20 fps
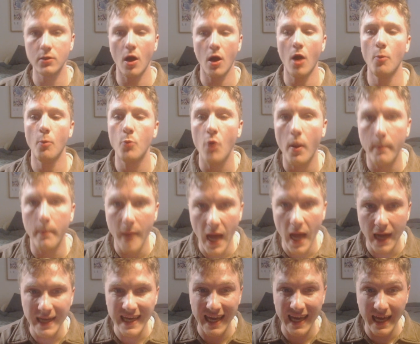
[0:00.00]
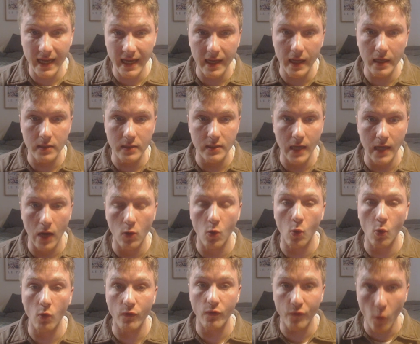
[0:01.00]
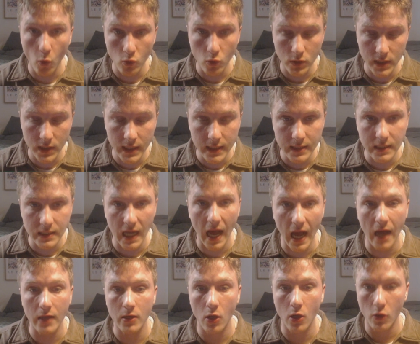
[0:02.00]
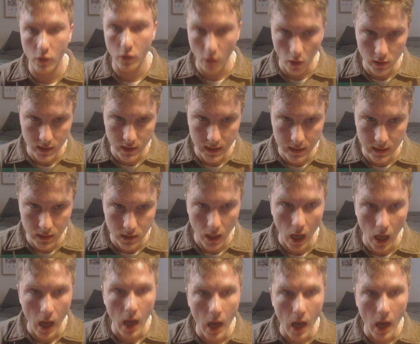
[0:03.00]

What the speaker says: I'm primarily hitting Town Hall 14s and 13s.